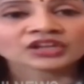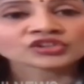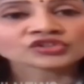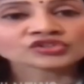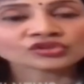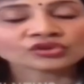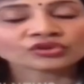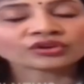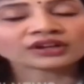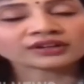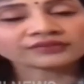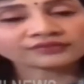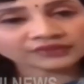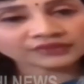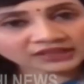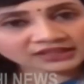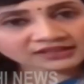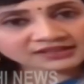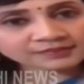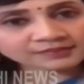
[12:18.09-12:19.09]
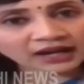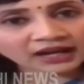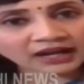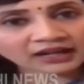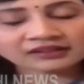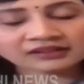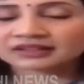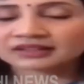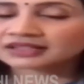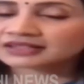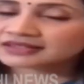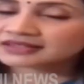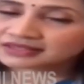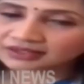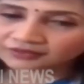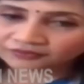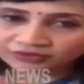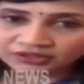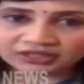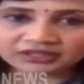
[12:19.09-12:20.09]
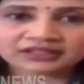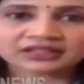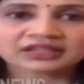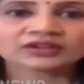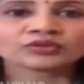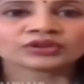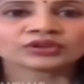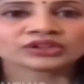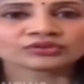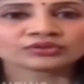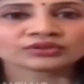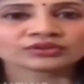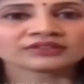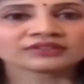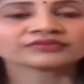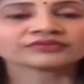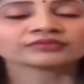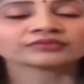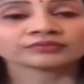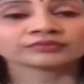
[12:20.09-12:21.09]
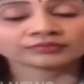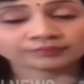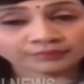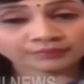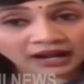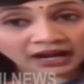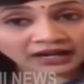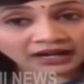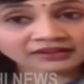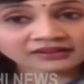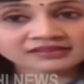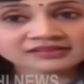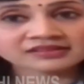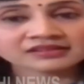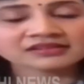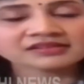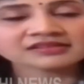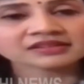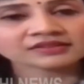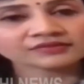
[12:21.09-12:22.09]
So if it is bad, it's definitely going to give bad results.